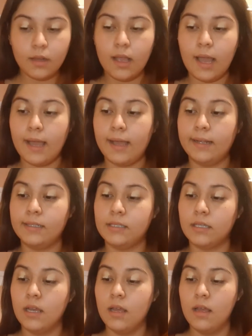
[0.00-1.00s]
And
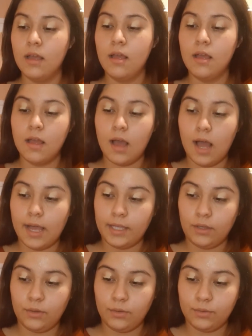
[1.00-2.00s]
I
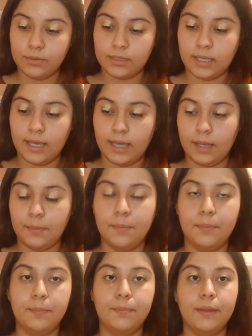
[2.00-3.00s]
use a
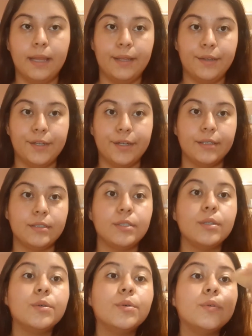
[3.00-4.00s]
blender
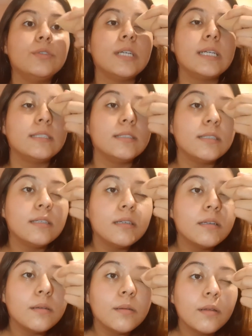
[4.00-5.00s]
to just
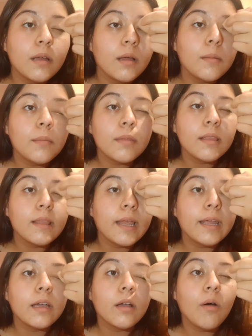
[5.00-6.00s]

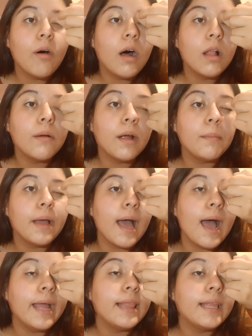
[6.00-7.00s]
let it go all around my
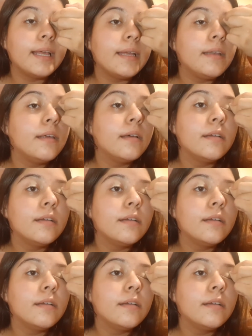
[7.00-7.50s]
eyelid.